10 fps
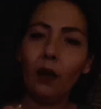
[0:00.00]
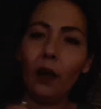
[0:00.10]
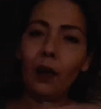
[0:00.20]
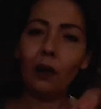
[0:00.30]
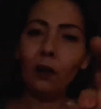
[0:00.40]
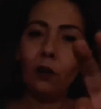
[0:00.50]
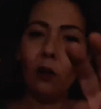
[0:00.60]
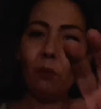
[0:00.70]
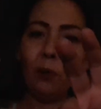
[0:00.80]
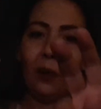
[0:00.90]
And
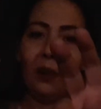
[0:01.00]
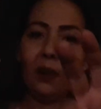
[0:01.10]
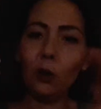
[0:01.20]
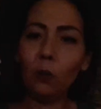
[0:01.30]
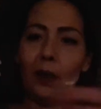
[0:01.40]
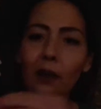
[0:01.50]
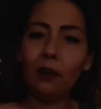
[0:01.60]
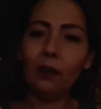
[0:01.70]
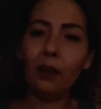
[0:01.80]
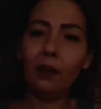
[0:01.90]
don't put it this
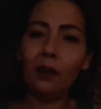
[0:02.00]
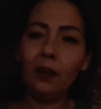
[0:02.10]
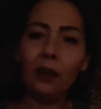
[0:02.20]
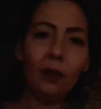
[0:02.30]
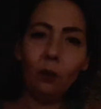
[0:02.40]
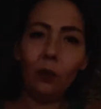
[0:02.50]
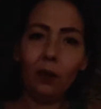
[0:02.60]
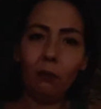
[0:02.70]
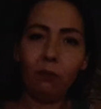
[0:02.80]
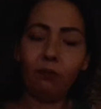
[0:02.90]
way, then the needle will.